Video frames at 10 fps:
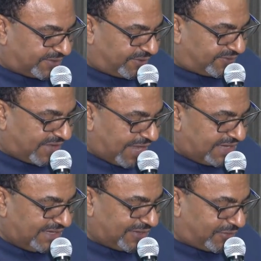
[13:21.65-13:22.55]
of
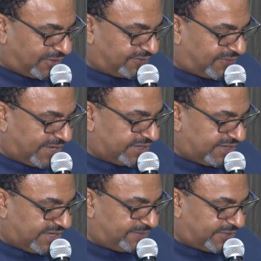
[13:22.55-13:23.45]
highly qualified
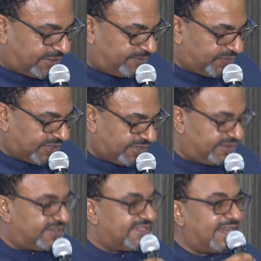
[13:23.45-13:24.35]
labor in
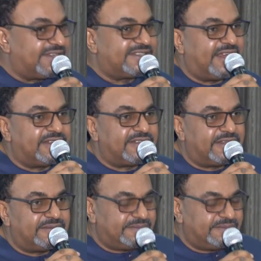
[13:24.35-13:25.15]
the tech sector.